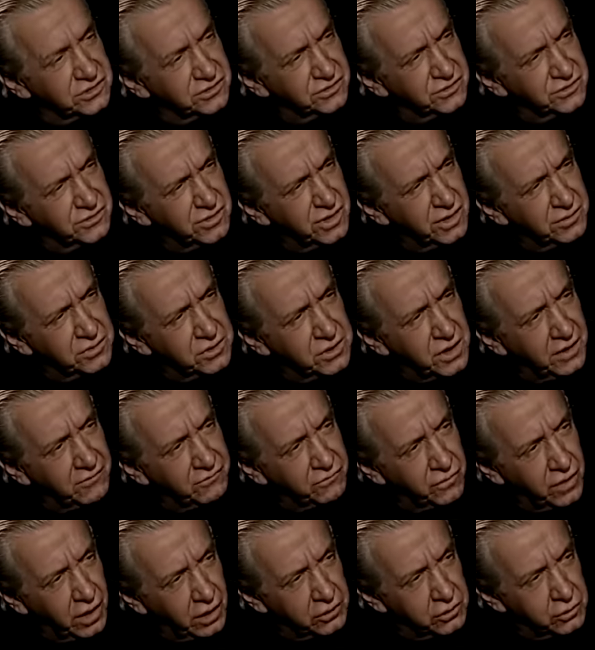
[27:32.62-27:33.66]
religion? I
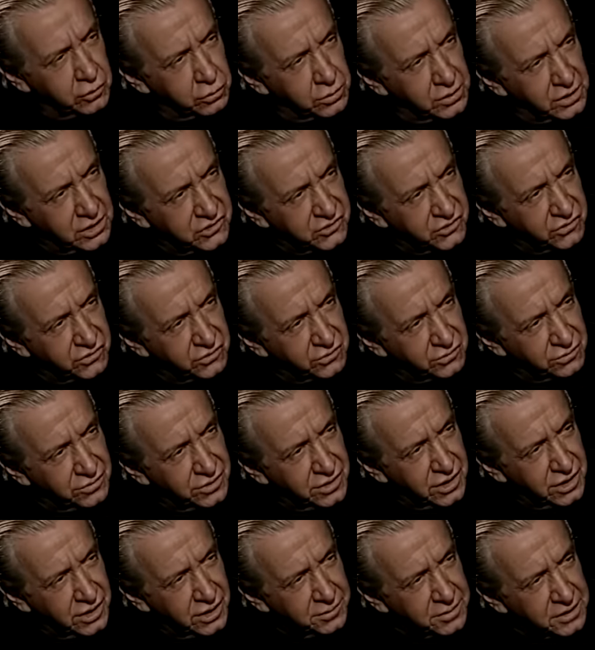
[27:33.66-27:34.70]
mean, have, are you religion?
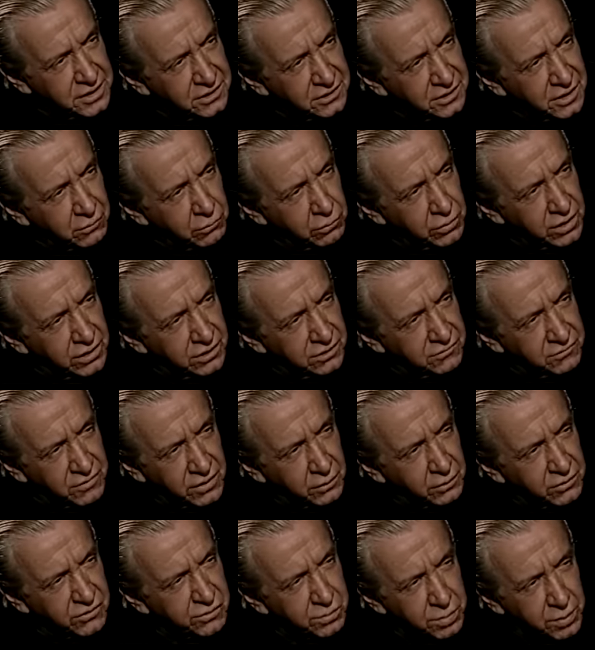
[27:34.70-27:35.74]
I mean,
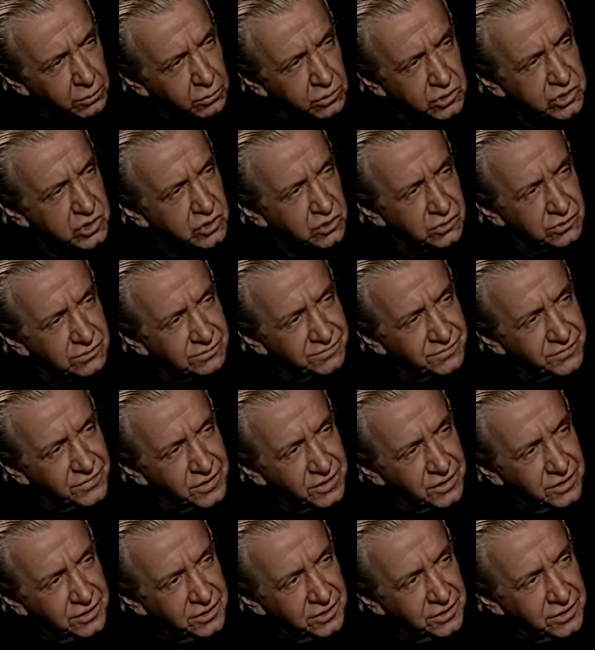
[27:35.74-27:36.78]
very spiritual?
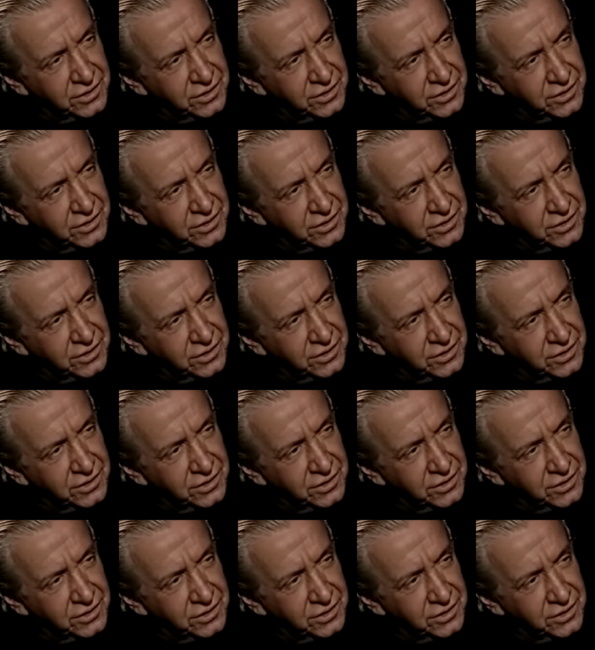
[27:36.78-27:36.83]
